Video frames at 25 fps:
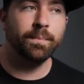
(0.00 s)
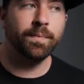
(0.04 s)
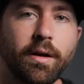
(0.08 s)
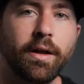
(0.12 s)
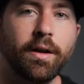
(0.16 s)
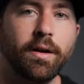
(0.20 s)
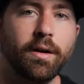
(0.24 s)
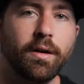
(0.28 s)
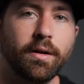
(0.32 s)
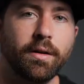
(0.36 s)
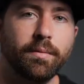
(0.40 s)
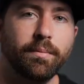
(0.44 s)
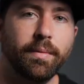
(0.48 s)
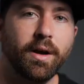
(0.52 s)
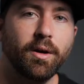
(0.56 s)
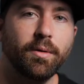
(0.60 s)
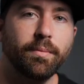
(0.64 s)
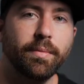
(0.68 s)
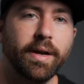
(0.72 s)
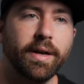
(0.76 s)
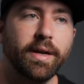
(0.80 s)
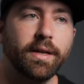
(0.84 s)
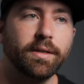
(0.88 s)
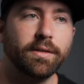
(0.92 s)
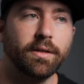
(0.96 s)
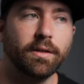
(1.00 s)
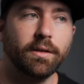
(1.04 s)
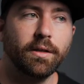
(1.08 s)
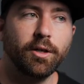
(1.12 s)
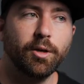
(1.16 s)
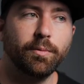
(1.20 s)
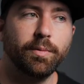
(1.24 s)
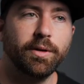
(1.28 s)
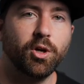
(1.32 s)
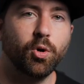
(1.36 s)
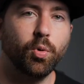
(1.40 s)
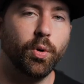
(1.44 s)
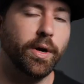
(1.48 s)
And on a mountain bike, it's a
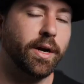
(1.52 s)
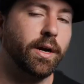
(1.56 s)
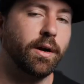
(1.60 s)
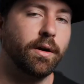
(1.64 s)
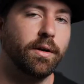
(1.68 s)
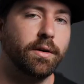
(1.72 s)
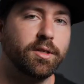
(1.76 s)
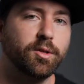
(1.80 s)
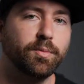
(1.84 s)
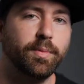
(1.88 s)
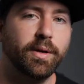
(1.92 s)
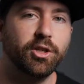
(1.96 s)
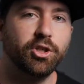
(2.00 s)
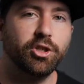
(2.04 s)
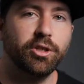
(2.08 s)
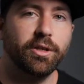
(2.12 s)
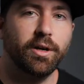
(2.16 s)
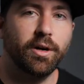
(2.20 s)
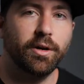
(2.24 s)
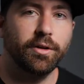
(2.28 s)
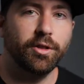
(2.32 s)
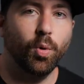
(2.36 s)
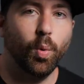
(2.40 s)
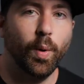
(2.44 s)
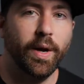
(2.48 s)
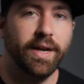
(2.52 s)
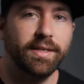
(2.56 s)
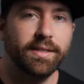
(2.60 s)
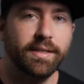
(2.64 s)
little bit quicker, especially on the way